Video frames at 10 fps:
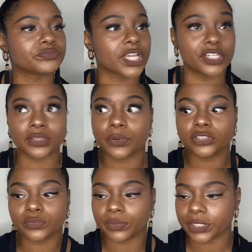You're supposed
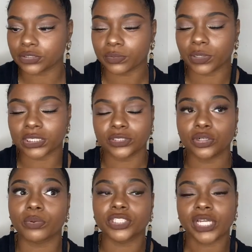to replace
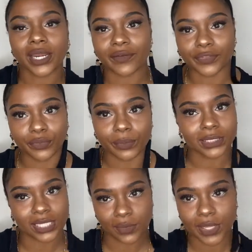your brush head every 3
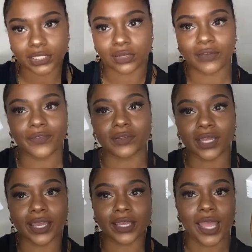months anyway, so I felt
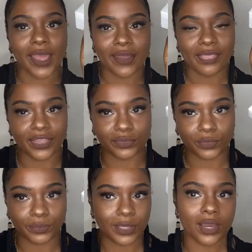like this
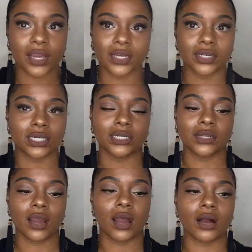would be a
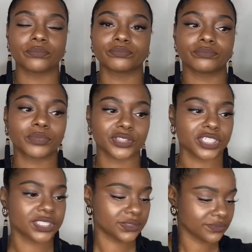good
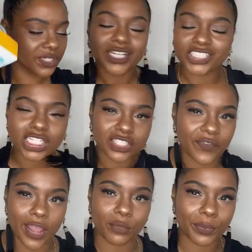purchase.
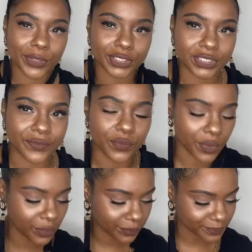Justifiable purchase, if you will.